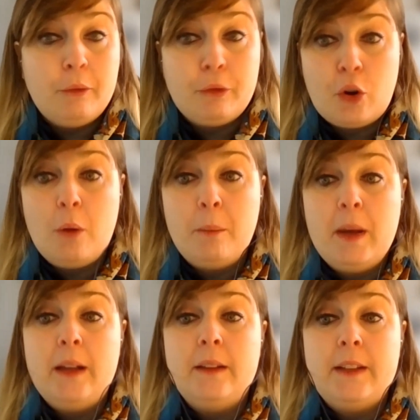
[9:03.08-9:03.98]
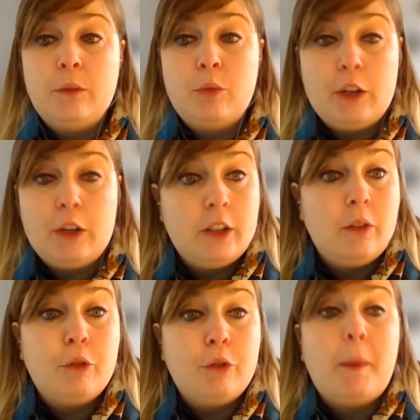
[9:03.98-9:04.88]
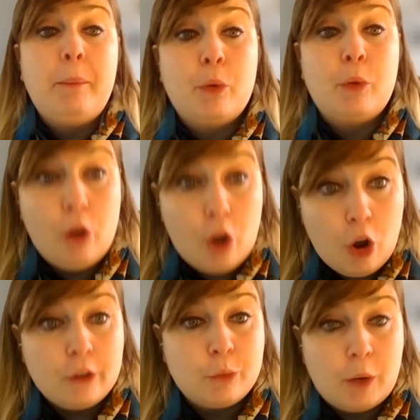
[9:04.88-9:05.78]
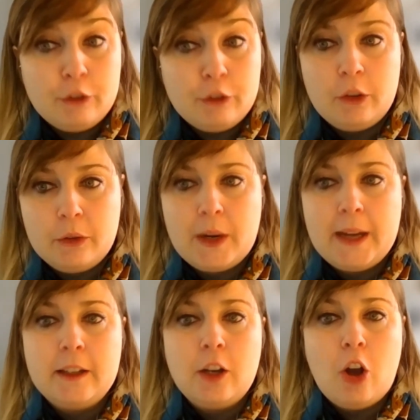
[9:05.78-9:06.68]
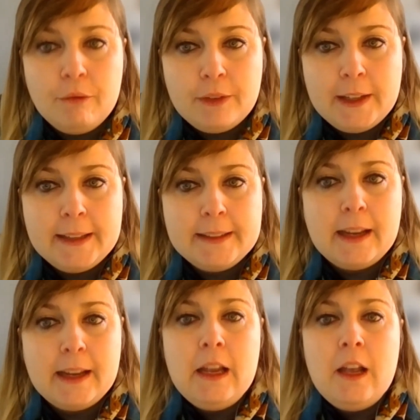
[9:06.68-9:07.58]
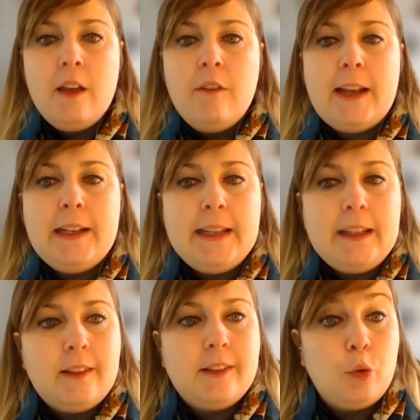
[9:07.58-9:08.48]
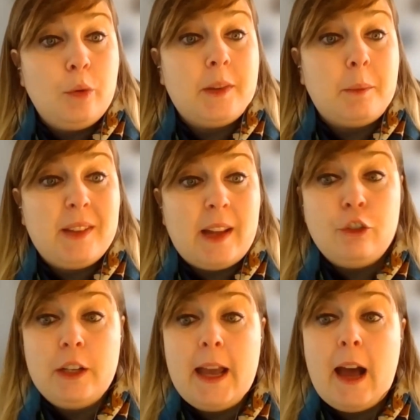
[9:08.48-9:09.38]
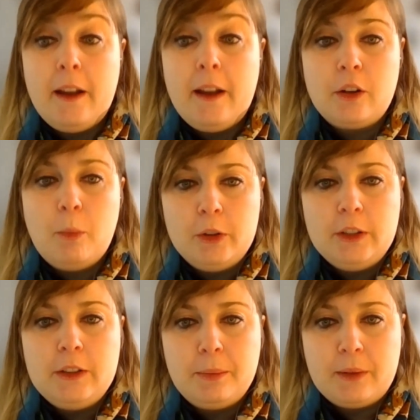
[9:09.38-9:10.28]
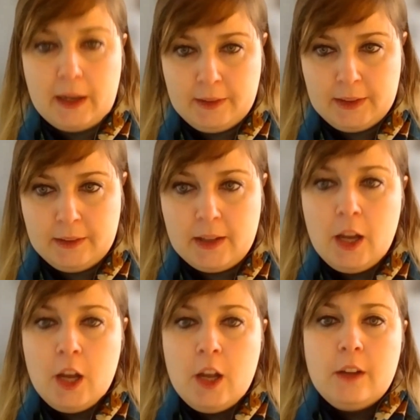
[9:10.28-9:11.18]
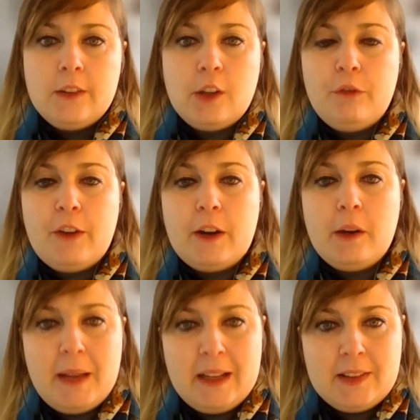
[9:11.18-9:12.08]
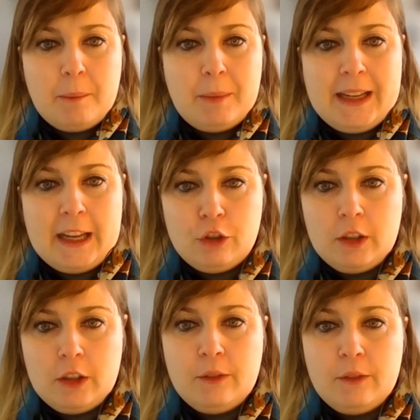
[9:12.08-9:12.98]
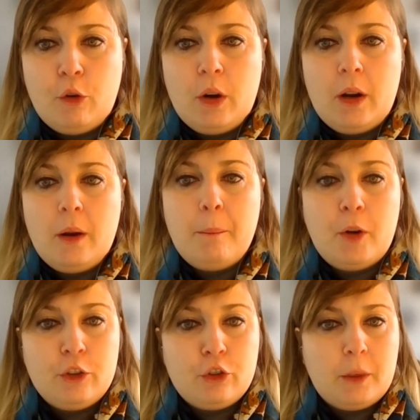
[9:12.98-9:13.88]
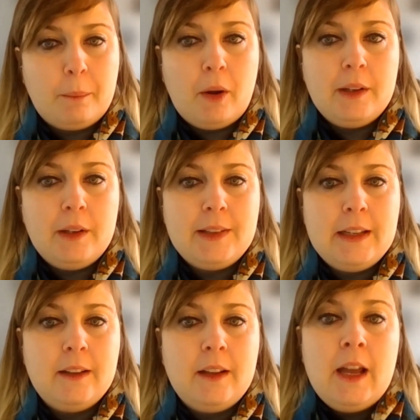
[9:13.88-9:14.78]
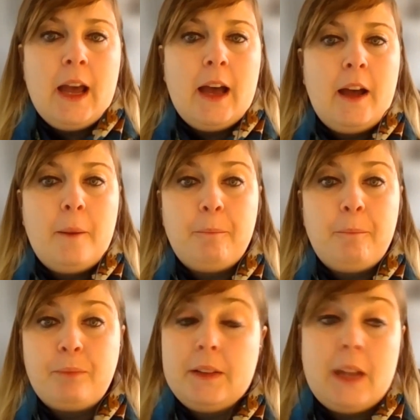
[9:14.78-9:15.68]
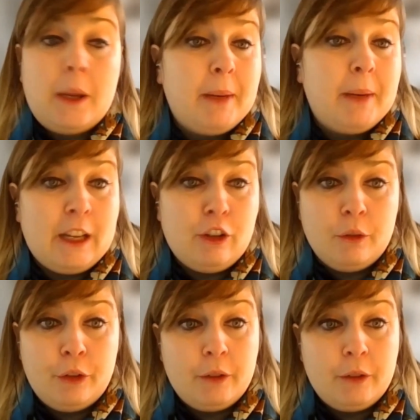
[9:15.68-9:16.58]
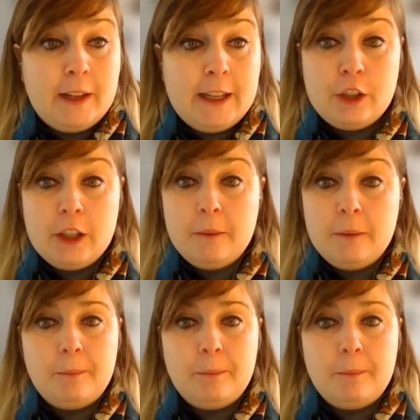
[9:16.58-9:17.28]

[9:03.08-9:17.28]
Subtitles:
from a prolonged Russian-Ukraine conflict that leads to substantially higher commodity prices. So very mixed implications for monetary policy. The implication for inflation,